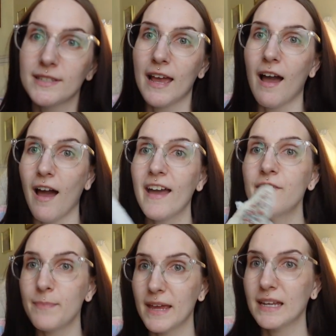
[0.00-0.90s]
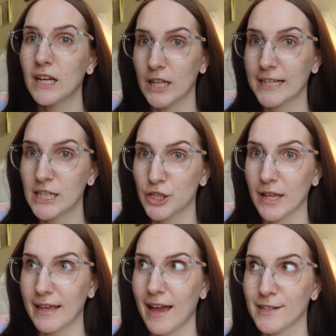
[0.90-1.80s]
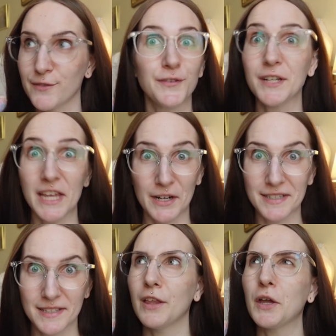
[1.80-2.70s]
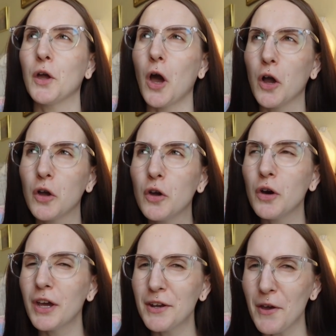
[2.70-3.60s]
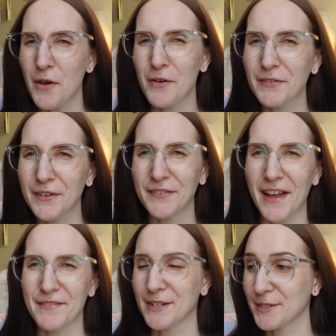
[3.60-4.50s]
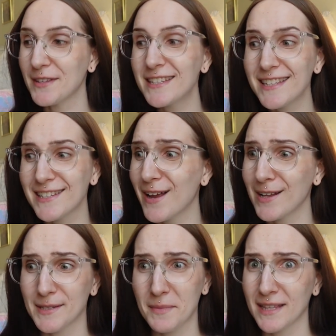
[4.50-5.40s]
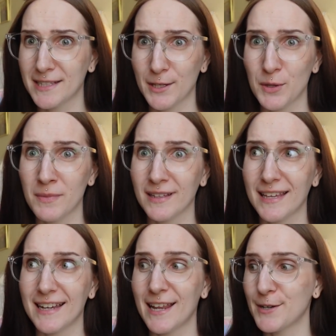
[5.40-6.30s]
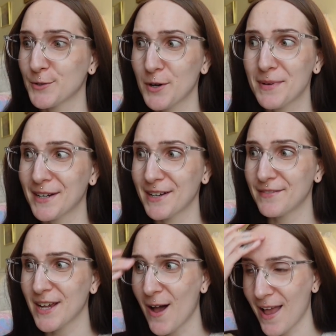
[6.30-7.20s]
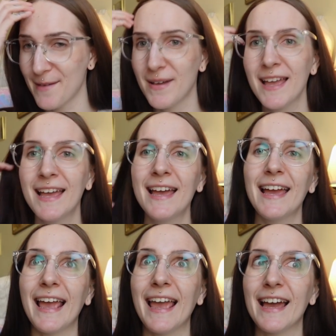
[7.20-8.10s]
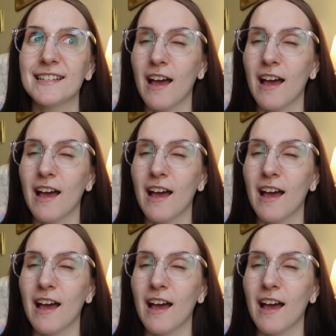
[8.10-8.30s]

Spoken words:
say I have been collecting jellycats for years, like a good over 5 years. So this is not something that's accumulated in a short period of time. And